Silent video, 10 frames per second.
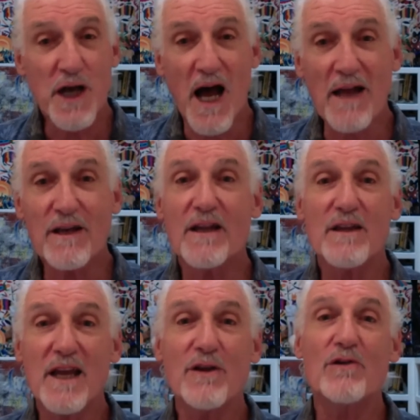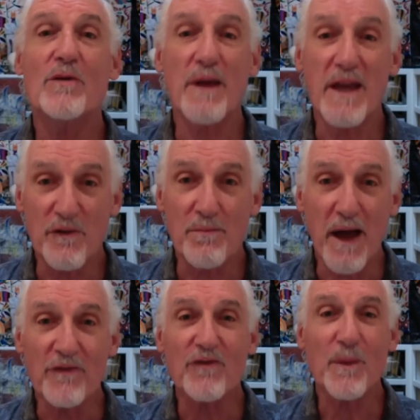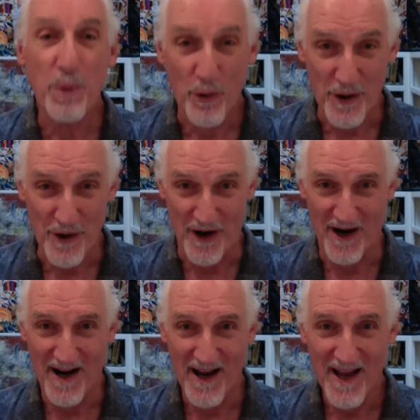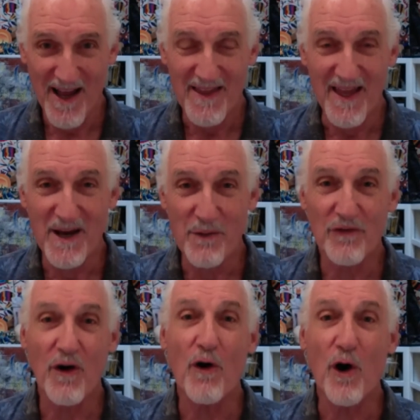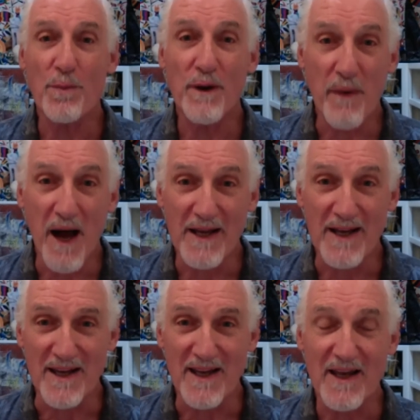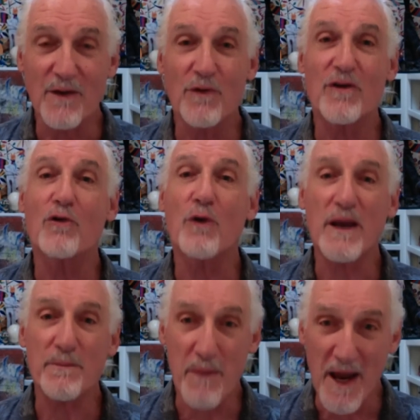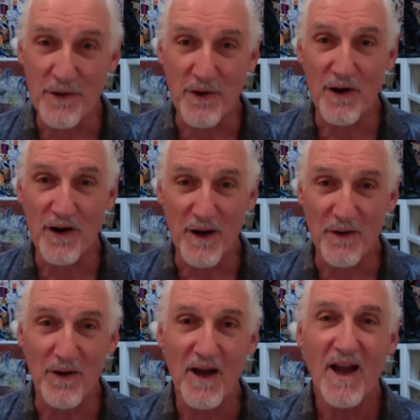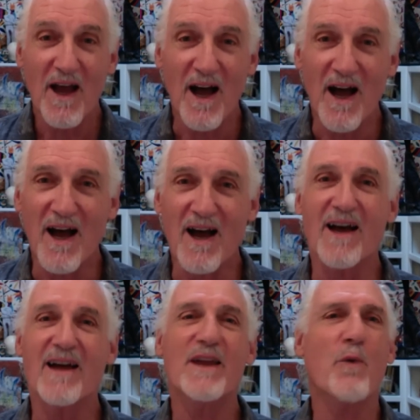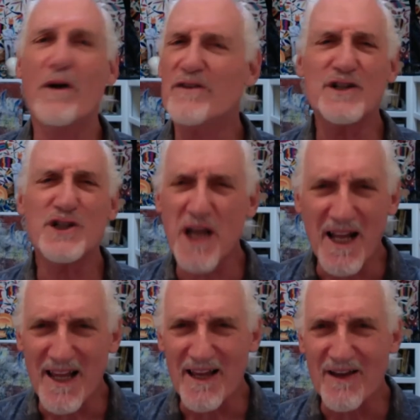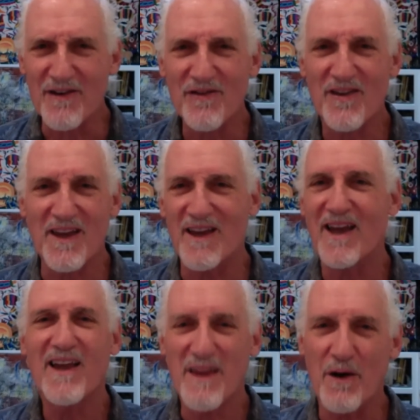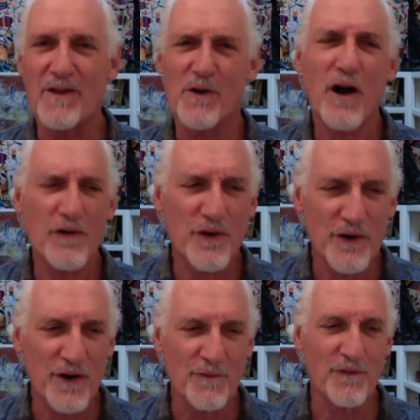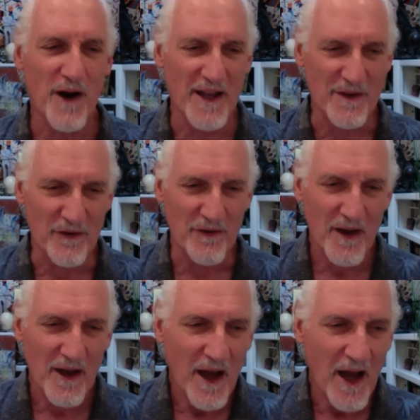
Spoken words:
John continued to be his best supporter. That he was so open-minded, that he was a great mentor. He wasn't jealous. They were also good friends.